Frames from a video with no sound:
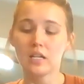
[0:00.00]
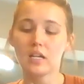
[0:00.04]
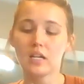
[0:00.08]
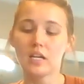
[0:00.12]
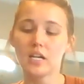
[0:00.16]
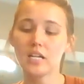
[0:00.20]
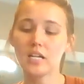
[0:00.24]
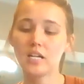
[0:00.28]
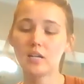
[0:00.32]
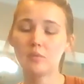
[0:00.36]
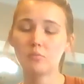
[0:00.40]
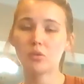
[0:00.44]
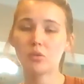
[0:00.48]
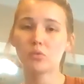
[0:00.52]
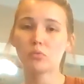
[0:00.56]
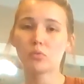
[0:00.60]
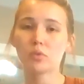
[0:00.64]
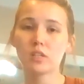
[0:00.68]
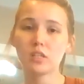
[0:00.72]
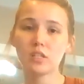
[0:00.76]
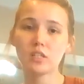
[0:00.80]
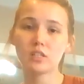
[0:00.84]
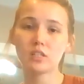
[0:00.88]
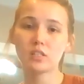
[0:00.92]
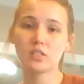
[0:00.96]
but
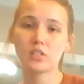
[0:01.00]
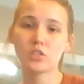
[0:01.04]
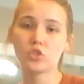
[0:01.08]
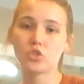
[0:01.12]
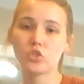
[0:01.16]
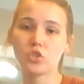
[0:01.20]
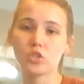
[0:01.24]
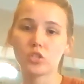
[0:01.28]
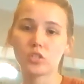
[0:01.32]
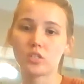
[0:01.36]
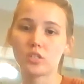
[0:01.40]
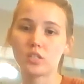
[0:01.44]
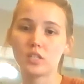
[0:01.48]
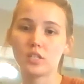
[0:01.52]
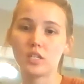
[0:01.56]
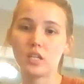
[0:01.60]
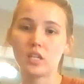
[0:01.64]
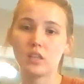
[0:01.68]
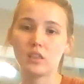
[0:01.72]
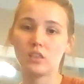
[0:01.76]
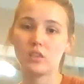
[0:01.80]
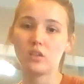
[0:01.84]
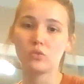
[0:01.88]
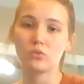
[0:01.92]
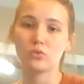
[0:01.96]
really this is just to get
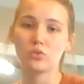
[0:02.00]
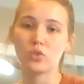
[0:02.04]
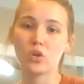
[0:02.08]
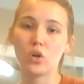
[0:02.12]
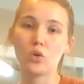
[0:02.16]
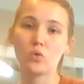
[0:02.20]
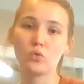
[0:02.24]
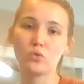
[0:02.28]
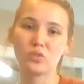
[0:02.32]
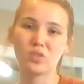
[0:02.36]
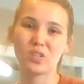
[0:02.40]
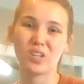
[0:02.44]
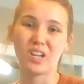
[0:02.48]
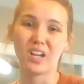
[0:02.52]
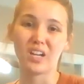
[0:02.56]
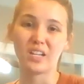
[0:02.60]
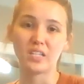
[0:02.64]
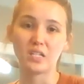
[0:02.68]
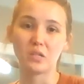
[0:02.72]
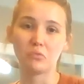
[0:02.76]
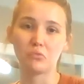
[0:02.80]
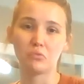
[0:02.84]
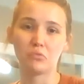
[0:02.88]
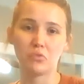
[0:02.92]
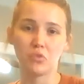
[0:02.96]
those oats kind
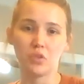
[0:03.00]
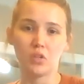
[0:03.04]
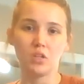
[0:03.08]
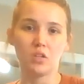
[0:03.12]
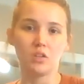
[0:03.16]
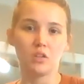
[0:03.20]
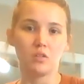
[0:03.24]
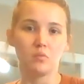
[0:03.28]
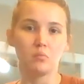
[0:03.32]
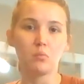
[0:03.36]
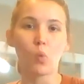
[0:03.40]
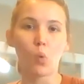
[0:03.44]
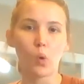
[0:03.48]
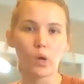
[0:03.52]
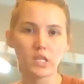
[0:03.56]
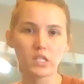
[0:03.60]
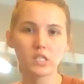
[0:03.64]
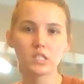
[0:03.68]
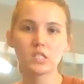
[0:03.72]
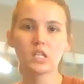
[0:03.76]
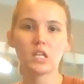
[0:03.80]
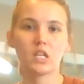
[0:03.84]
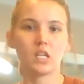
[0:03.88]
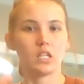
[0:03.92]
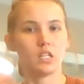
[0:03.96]
of
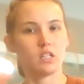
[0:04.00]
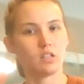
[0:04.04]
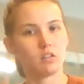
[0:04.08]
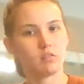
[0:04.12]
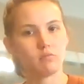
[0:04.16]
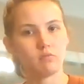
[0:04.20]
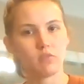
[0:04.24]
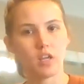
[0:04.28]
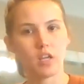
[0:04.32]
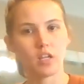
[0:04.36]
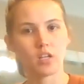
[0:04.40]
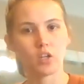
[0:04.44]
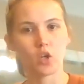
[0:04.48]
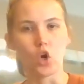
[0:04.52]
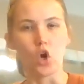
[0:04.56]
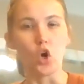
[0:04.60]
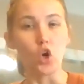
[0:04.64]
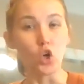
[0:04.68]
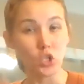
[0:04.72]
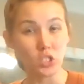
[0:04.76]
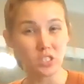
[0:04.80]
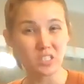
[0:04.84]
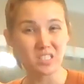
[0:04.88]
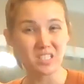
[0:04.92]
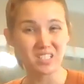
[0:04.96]
moist and
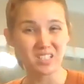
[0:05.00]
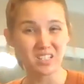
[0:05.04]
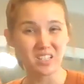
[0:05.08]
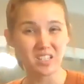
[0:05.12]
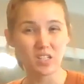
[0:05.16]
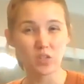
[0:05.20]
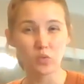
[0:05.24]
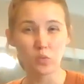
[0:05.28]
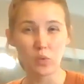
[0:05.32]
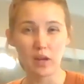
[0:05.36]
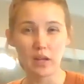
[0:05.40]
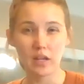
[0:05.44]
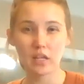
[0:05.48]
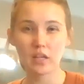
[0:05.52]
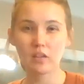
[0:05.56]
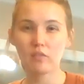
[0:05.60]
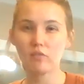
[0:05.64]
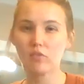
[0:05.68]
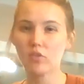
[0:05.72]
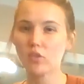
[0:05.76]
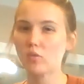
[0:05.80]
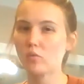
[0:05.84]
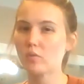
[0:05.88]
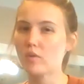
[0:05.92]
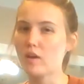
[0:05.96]
cooked in a way, even
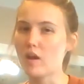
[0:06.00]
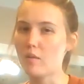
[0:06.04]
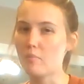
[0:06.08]
though we're not